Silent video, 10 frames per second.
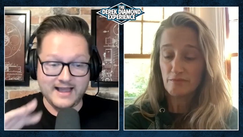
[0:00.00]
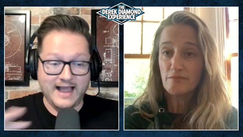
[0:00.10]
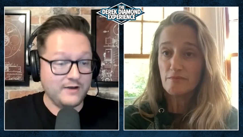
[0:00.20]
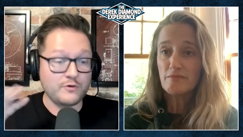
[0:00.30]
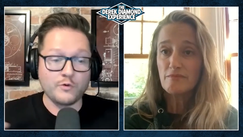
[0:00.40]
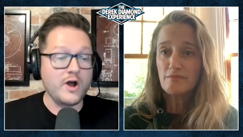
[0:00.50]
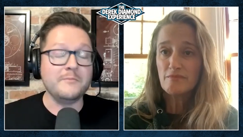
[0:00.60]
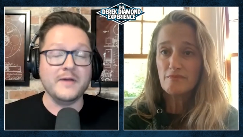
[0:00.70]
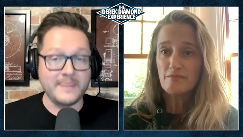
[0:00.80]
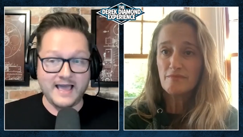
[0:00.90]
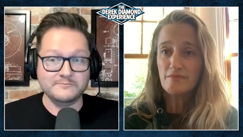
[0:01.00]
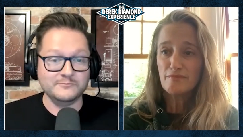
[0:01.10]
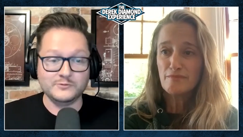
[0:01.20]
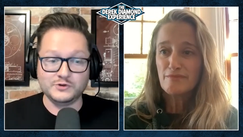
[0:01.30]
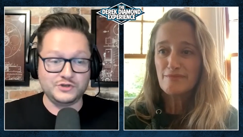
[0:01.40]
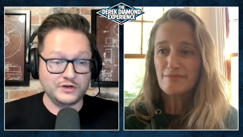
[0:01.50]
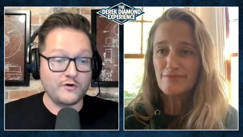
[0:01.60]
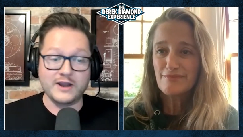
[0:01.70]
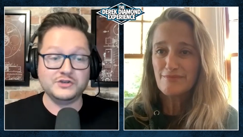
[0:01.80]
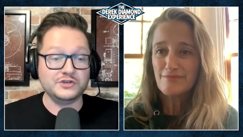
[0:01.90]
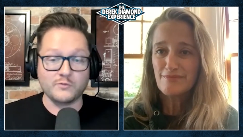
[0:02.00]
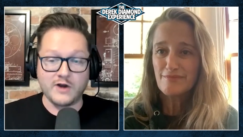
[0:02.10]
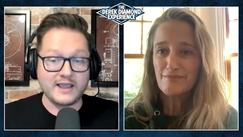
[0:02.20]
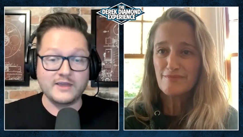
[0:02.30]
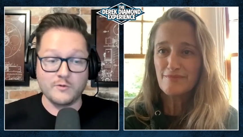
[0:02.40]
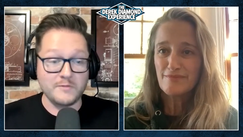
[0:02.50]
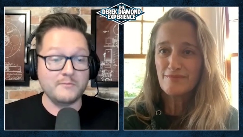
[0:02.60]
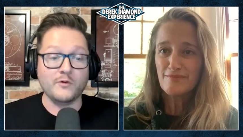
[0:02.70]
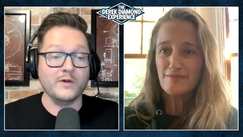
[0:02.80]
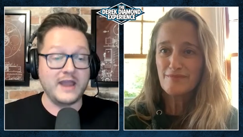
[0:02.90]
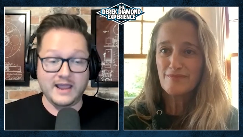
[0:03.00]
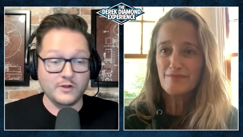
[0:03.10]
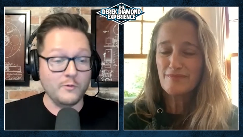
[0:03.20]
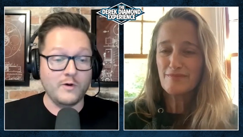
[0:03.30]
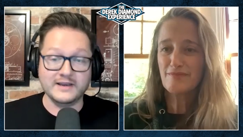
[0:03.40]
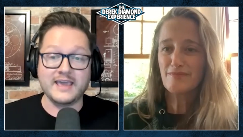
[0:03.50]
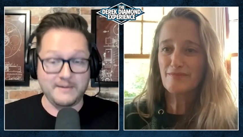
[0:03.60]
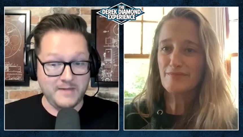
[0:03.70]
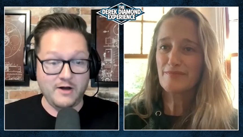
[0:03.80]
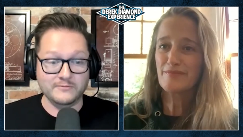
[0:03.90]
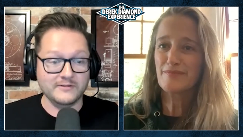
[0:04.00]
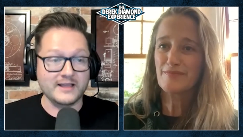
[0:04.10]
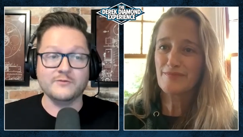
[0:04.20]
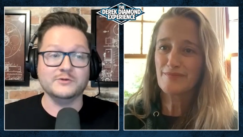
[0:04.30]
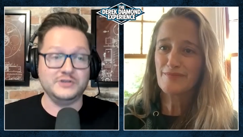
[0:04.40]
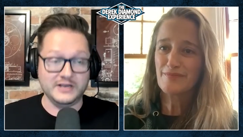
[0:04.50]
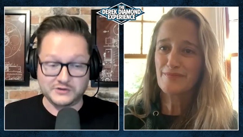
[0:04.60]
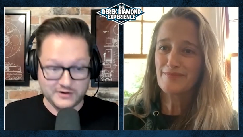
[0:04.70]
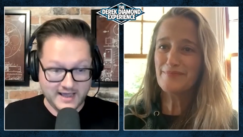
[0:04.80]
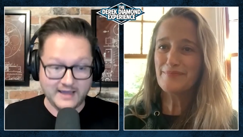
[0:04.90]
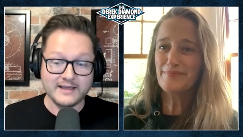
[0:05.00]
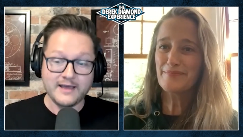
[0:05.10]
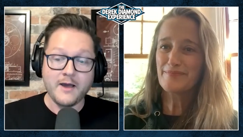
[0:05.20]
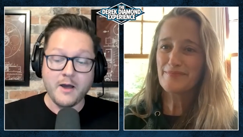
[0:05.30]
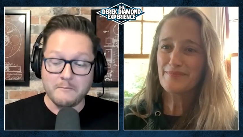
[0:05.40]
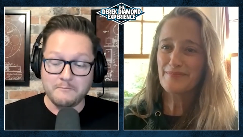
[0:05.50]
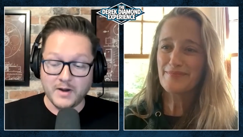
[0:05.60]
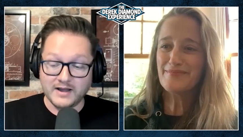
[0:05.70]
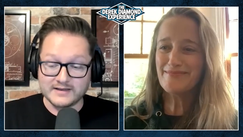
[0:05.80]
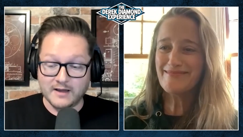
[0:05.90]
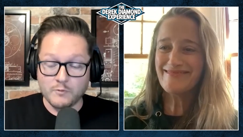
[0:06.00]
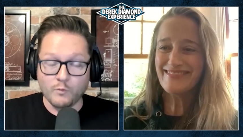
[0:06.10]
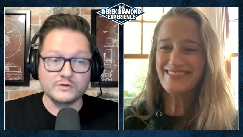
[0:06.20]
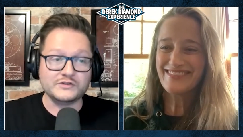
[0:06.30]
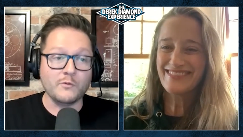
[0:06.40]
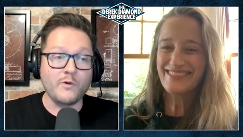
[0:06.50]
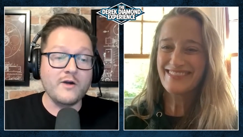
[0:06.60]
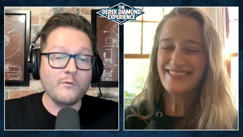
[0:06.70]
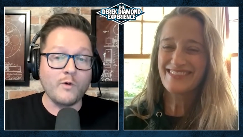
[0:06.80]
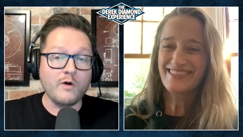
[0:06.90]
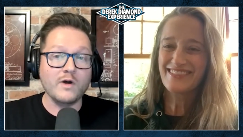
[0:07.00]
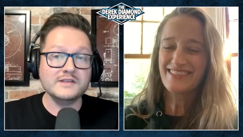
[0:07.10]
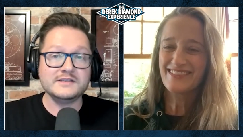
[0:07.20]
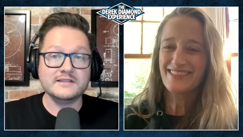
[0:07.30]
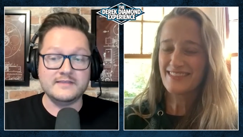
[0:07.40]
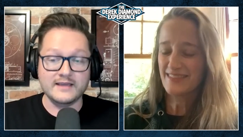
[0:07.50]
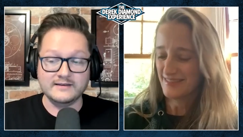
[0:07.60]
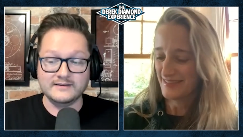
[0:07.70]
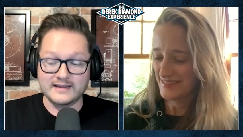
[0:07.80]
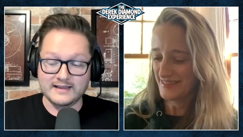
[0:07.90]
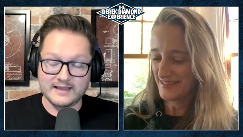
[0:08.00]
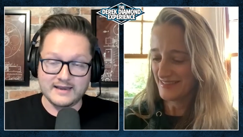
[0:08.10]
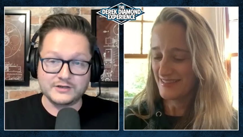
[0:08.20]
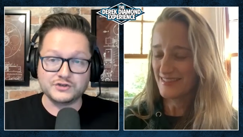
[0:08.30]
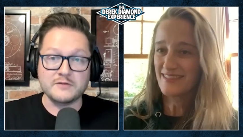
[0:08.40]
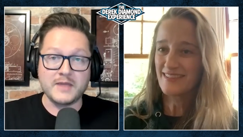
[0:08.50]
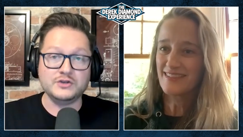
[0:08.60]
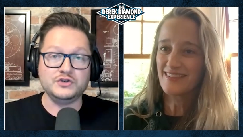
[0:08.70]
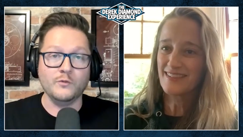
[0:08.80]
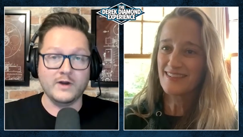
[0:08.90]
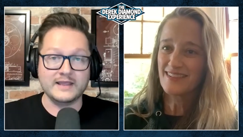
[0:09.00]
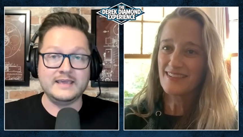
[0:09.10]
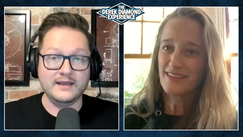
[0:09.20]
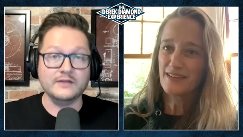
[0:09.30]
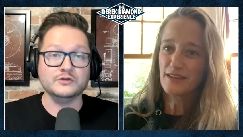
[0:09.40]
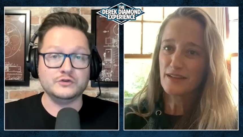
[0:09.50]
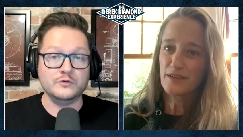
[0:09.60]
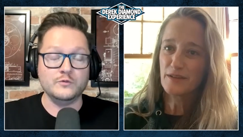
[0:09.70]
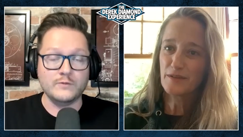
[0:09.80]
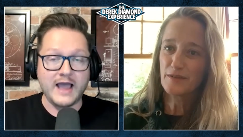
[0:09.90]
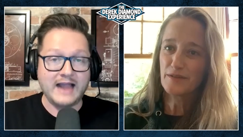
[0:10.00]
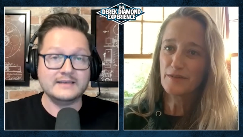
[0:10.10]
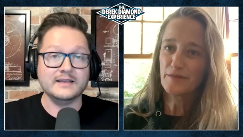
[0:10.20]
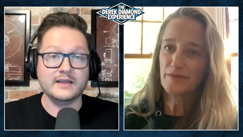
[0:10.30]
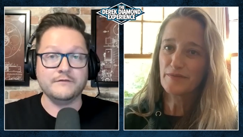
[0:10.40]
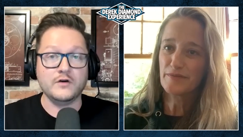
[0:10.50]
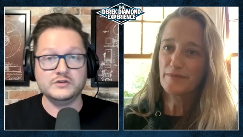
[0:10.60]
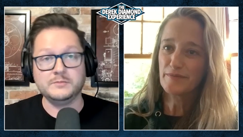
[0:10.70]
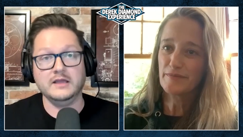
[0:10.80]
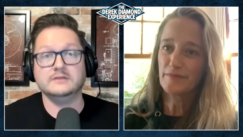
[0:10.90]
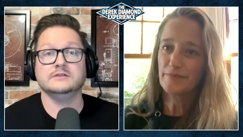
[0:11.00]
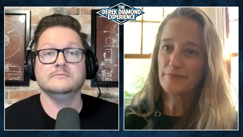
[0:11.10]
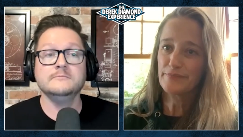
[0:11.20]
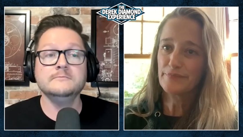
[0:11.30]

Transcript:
Speaker 1: I grew up in that generation where I can remember when Halo one came out like it was yesterday. Mm. But mm. Uh, so what, what was it that initially made you want to get into acting in the first place?